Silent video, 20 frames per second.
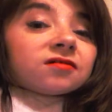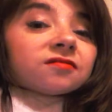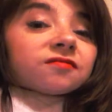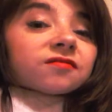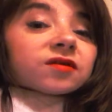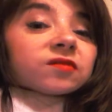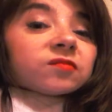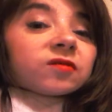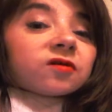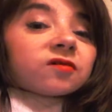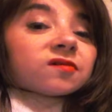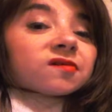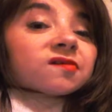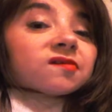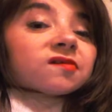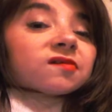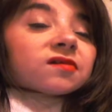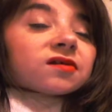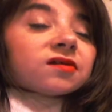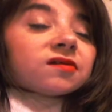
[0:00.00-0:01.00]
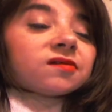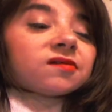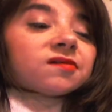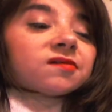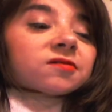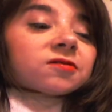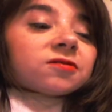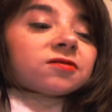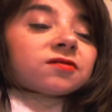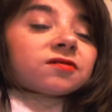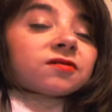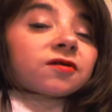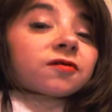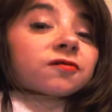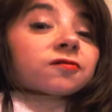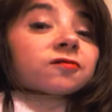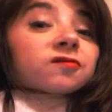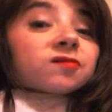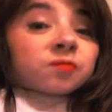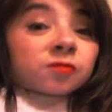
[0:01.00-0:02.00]
females in certain
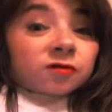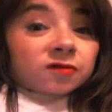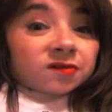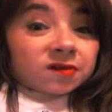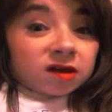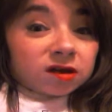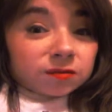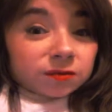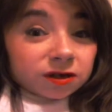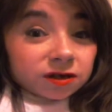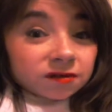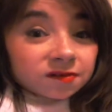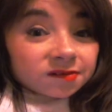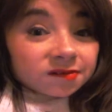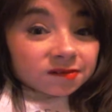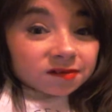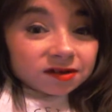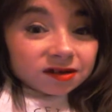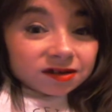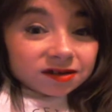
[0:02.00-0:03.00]
other sports animes.